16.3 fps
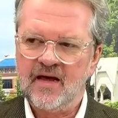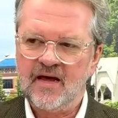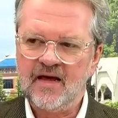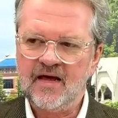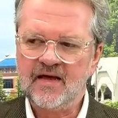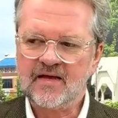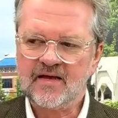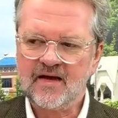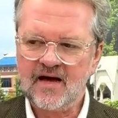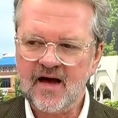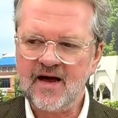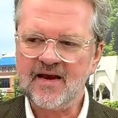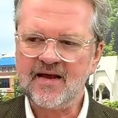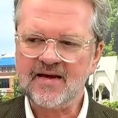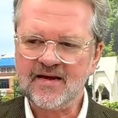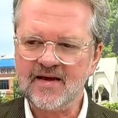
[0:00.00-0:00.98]
It
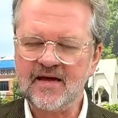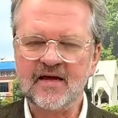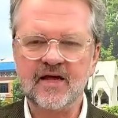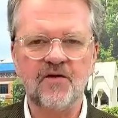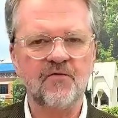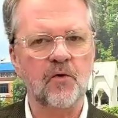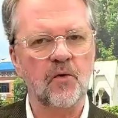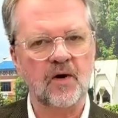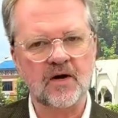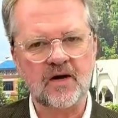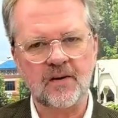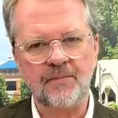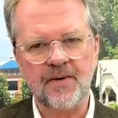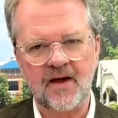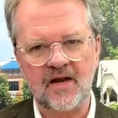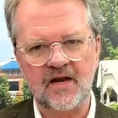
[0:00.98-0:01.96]
kind of can give you a
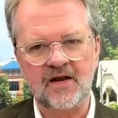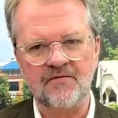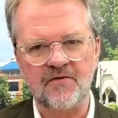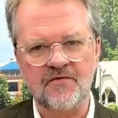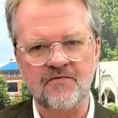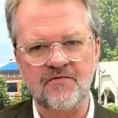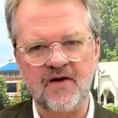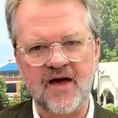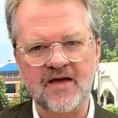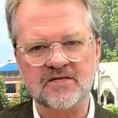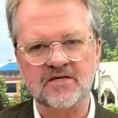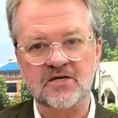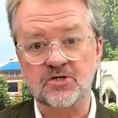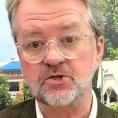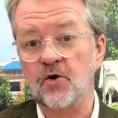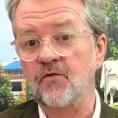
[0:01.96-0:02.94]
competitive
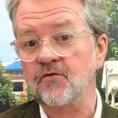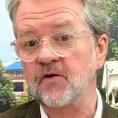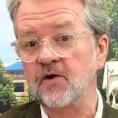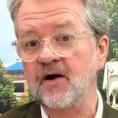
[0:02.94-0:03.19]
advantage over